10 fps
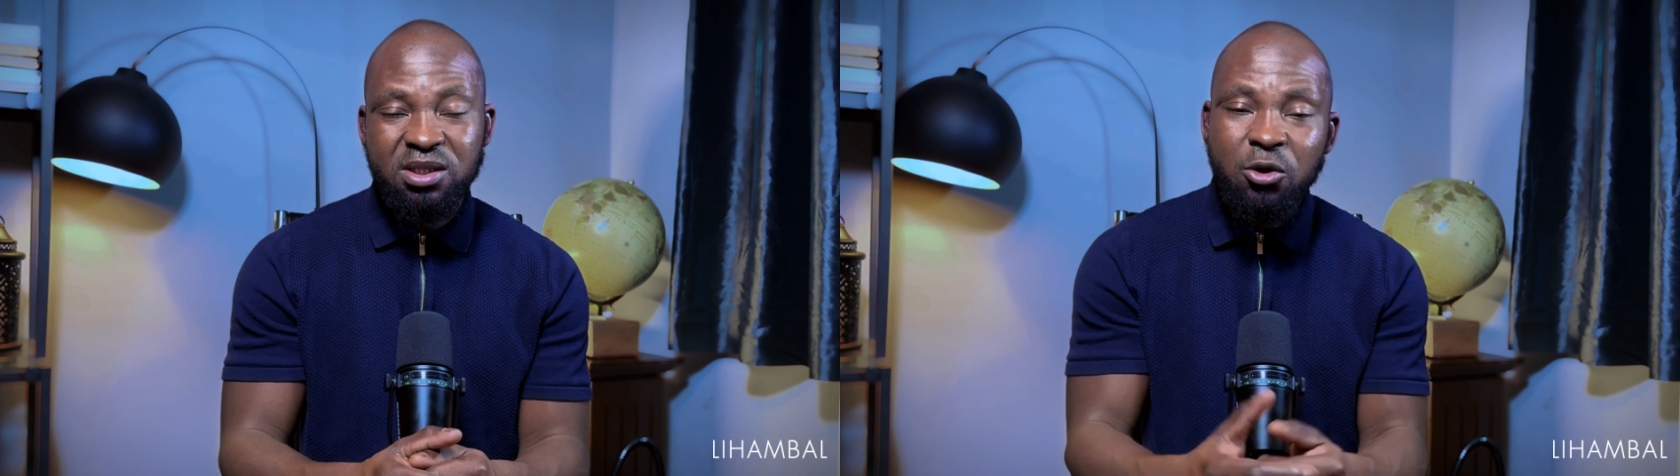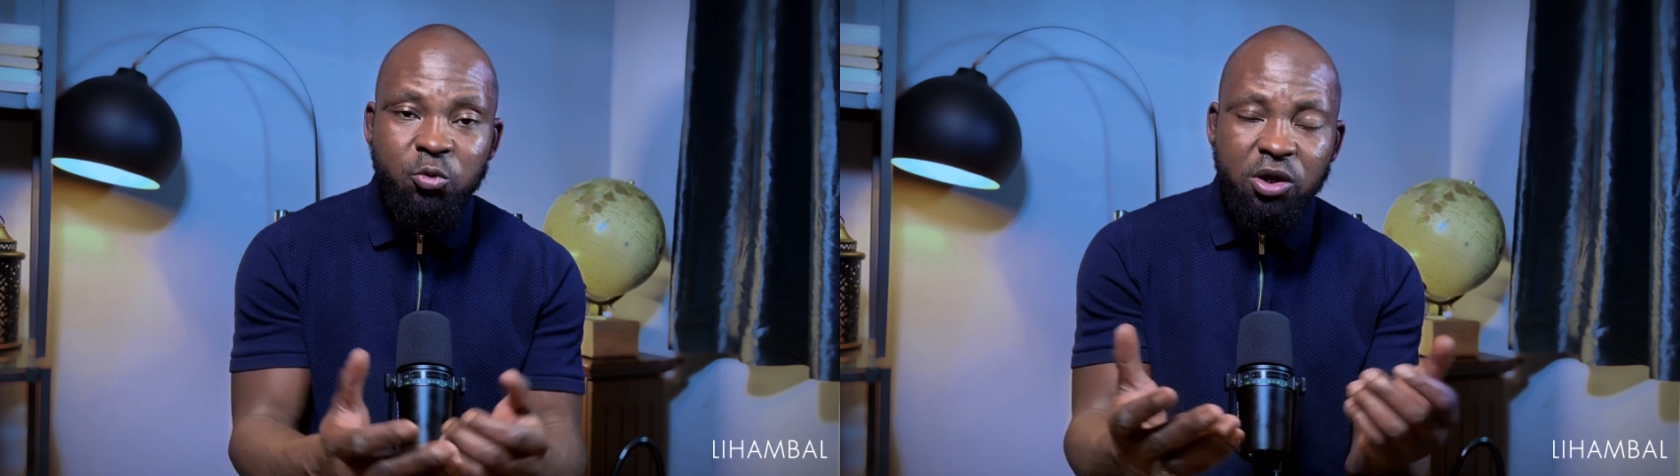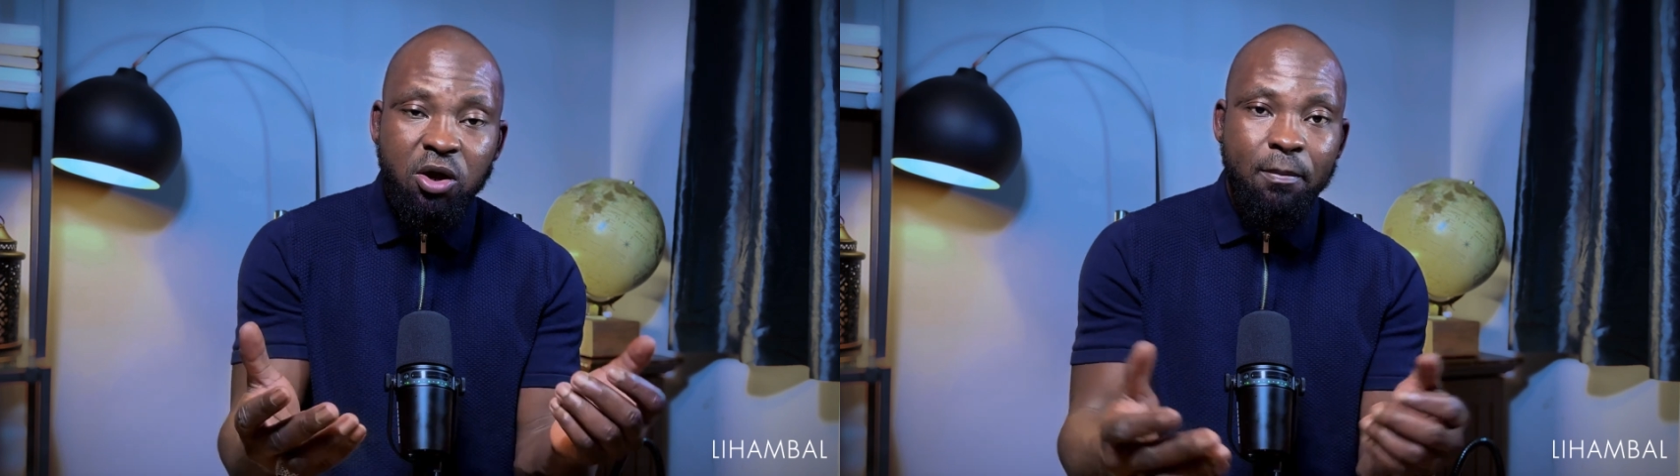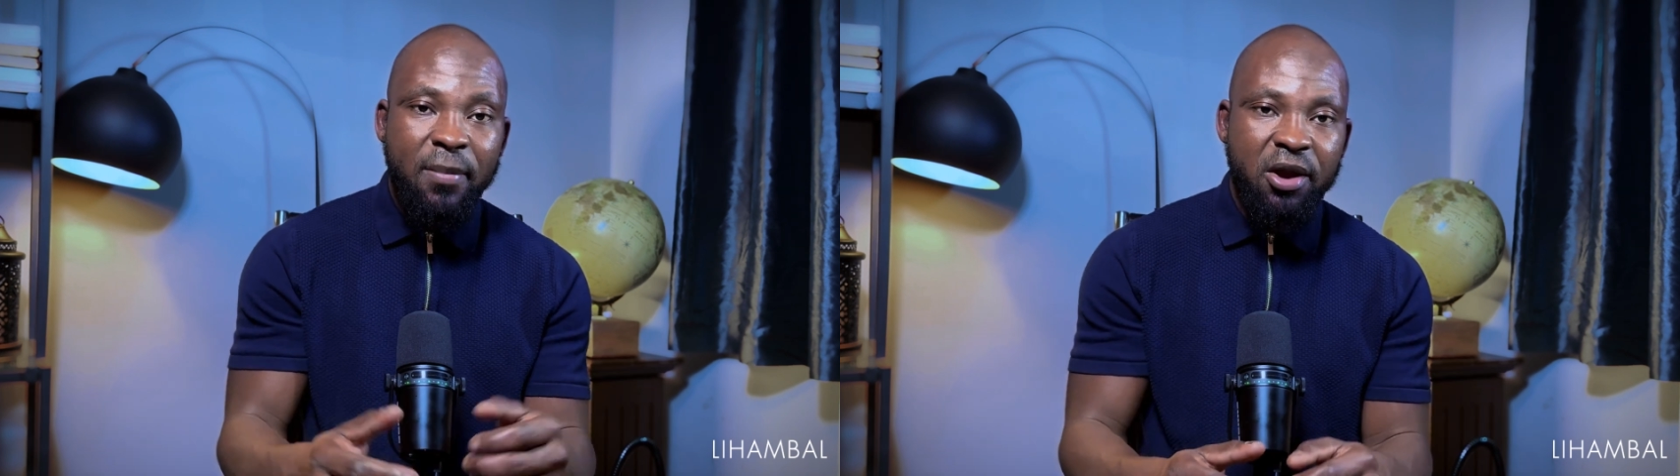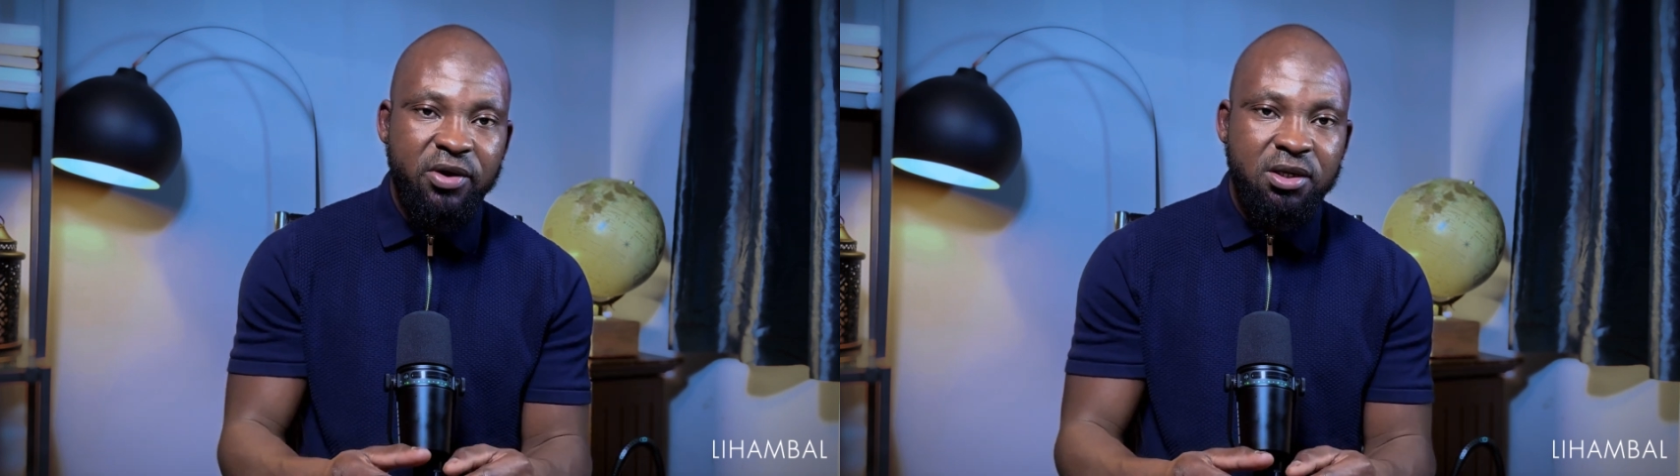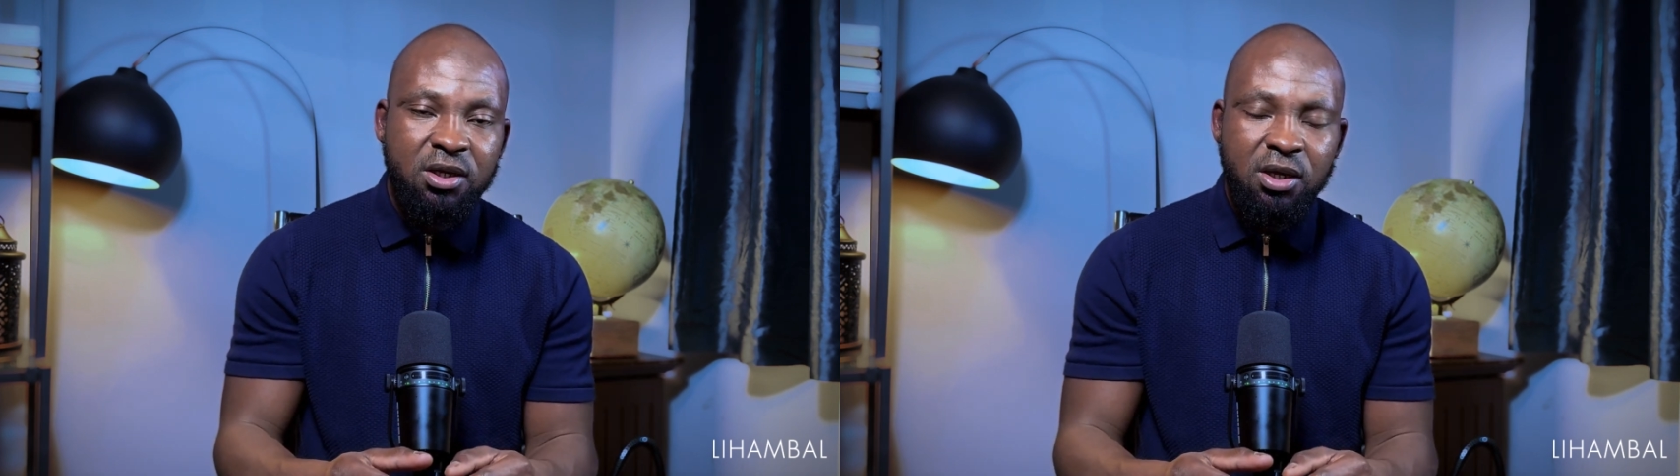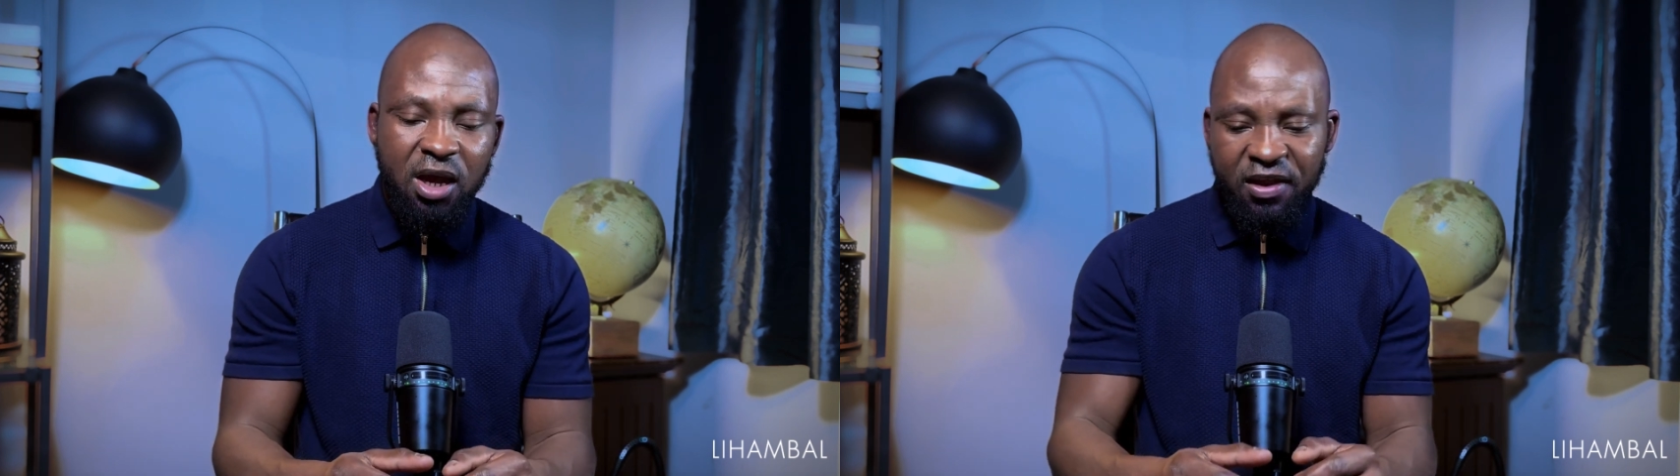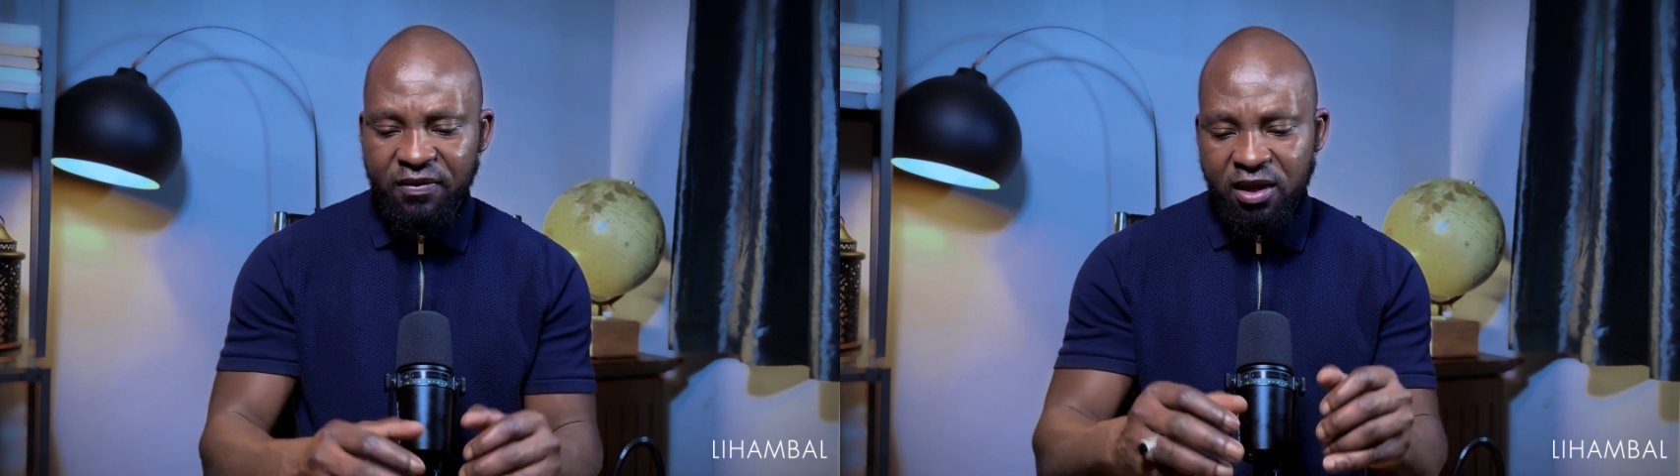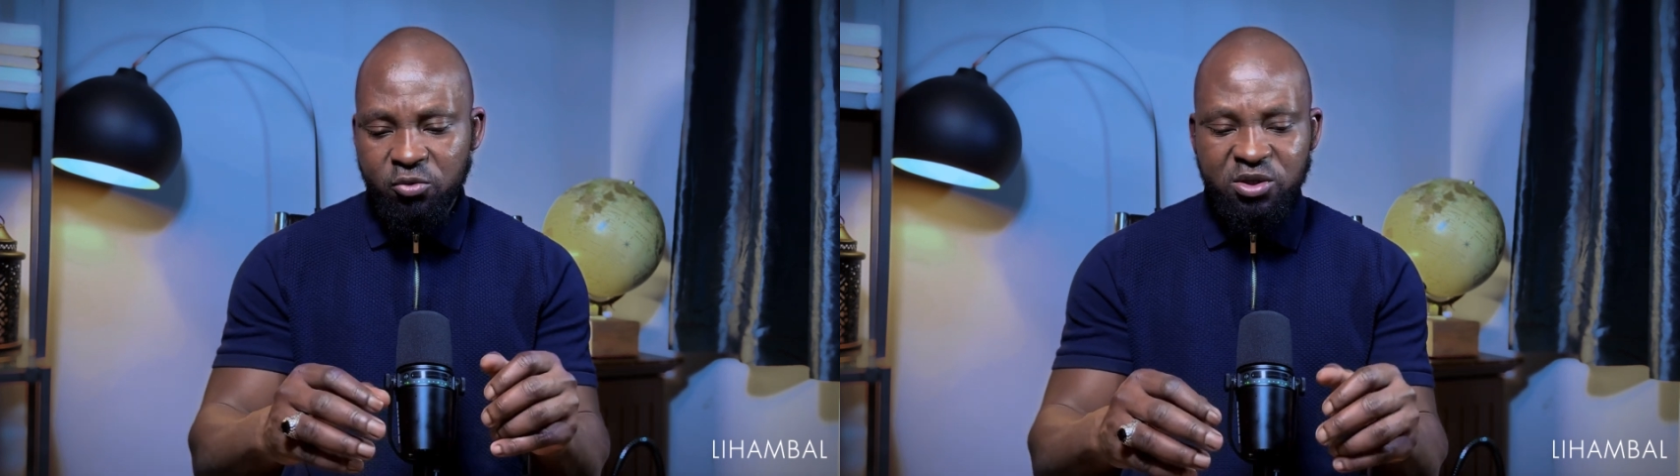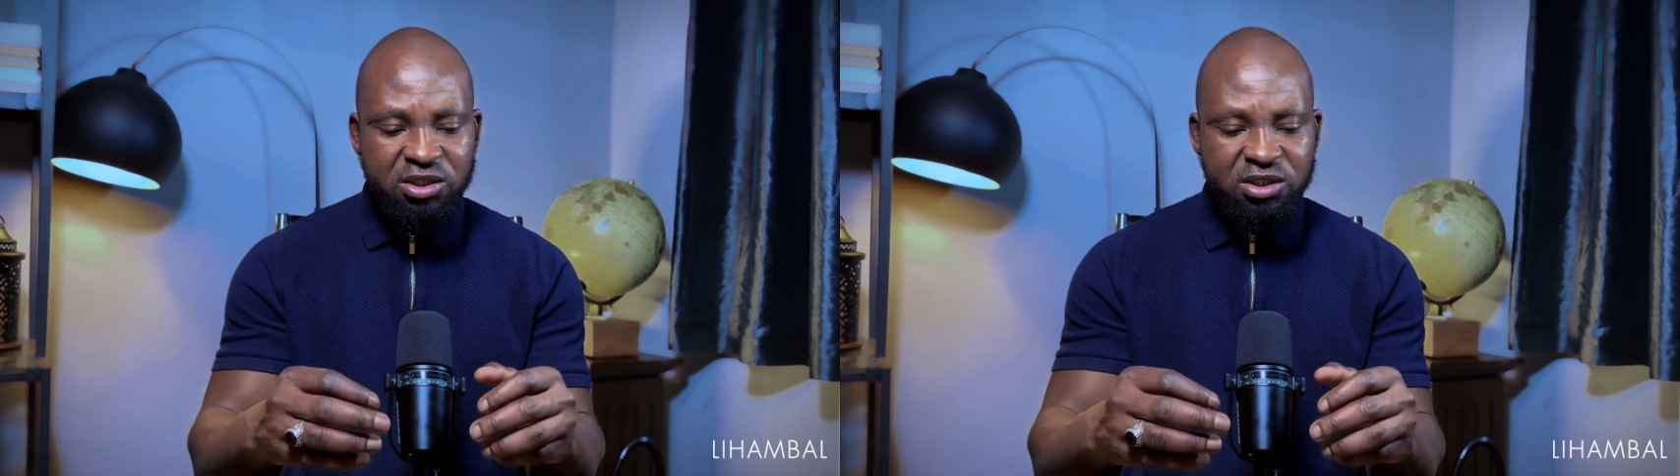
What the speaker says: Then we got married, and then we